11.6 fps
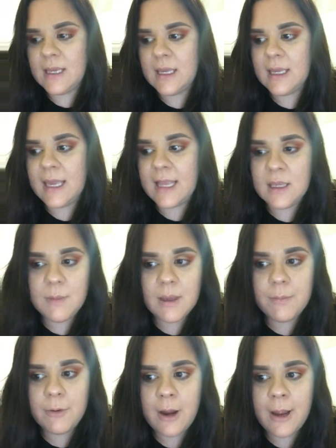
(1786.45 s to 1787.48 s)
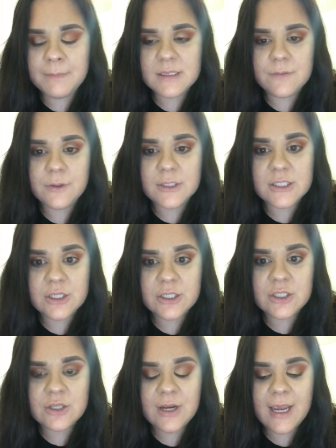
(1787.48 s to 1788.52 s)
around me, getting me
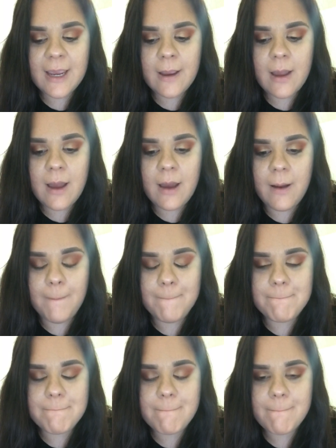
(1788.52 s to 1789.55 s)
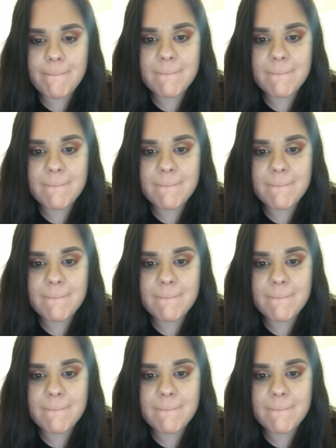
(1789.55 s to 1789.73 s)
prepped for surgery.